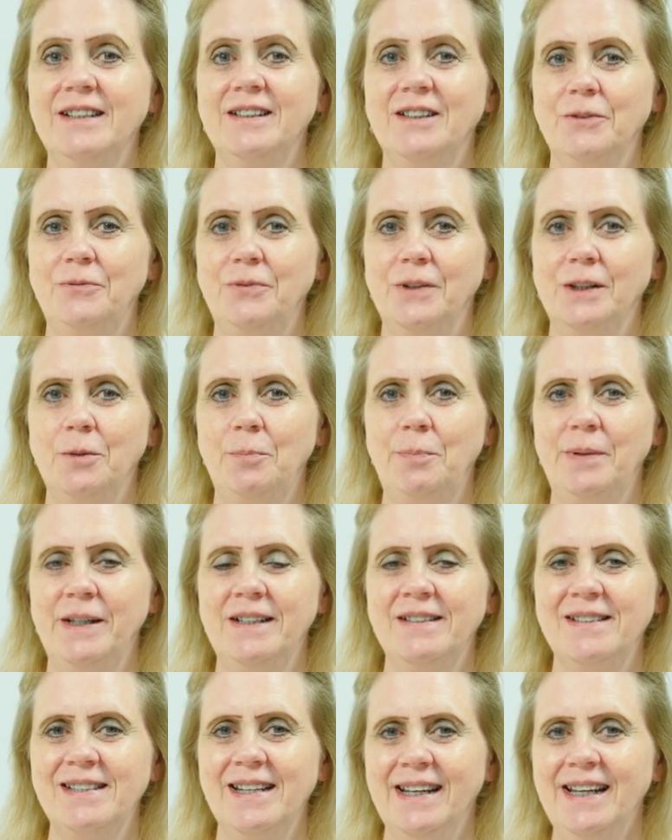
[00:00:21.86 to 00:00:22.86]
in the
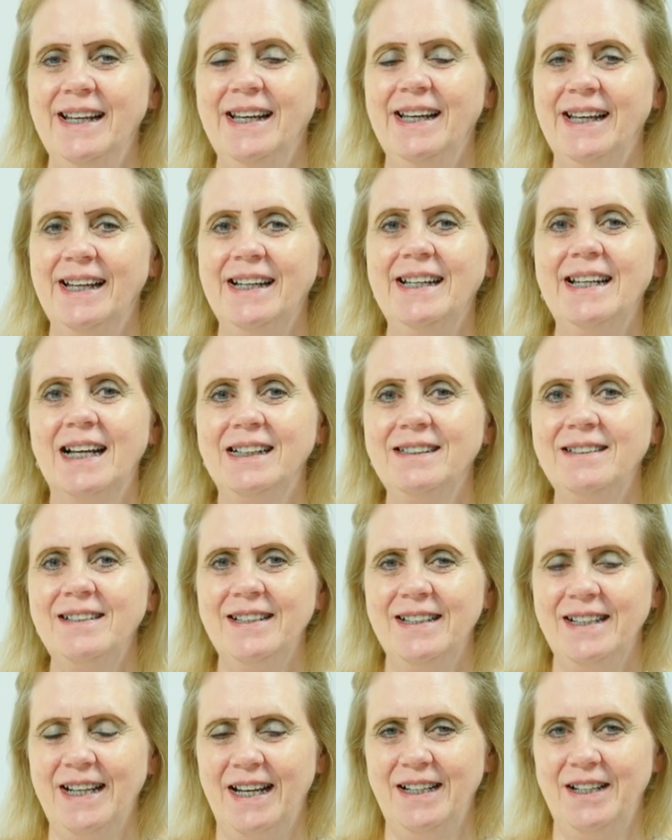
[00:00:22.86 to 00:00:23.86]
Philippines in
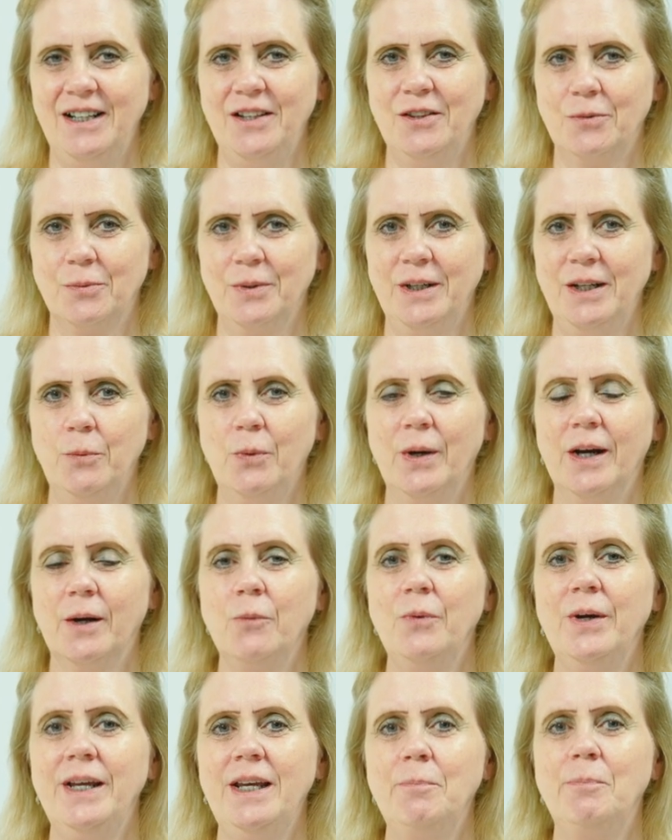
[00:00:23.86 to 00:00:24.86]
1983, where
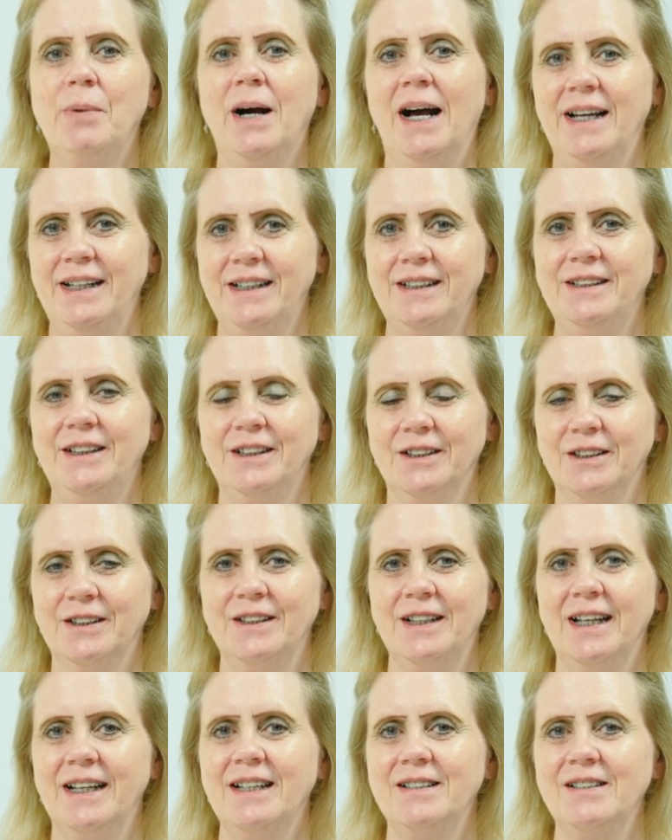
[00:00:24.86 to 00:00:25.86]
we
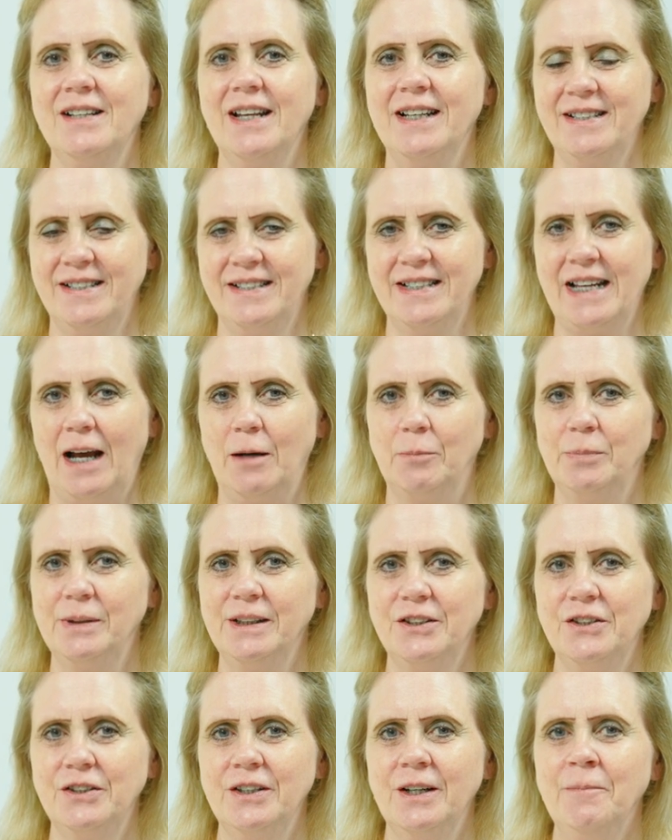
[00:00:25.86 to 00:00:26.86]
pioneered and
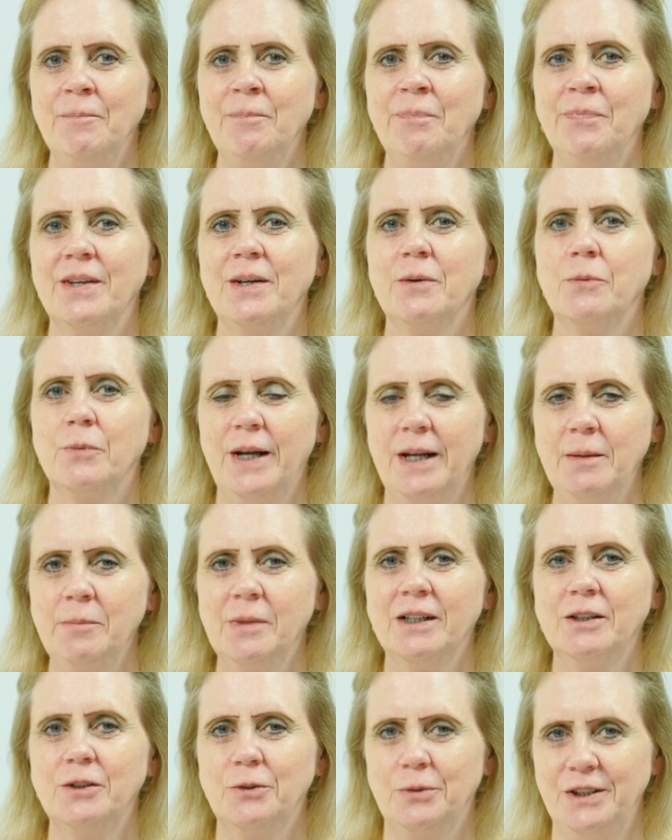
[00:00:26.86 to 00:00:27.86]
established
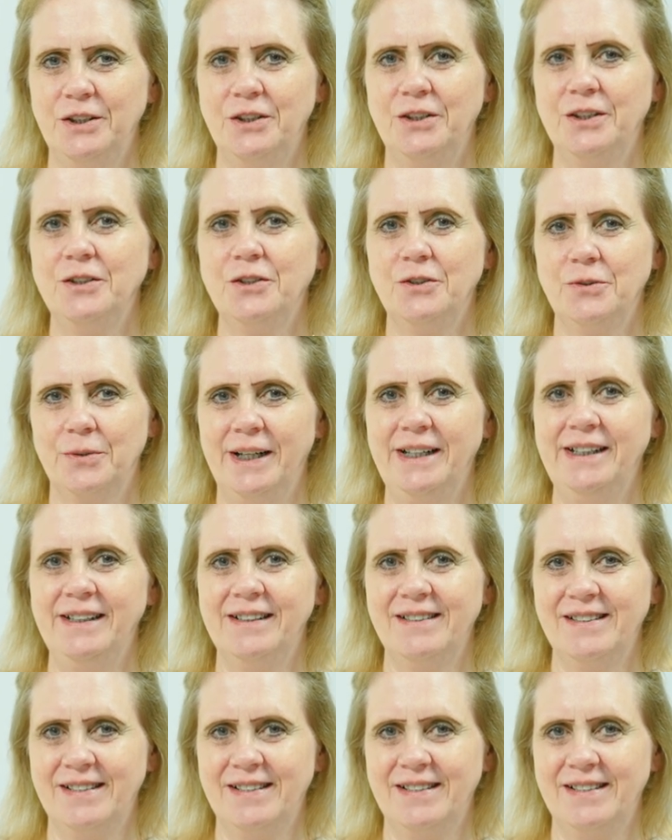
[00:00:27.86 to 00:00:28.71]
Rhema Christian Training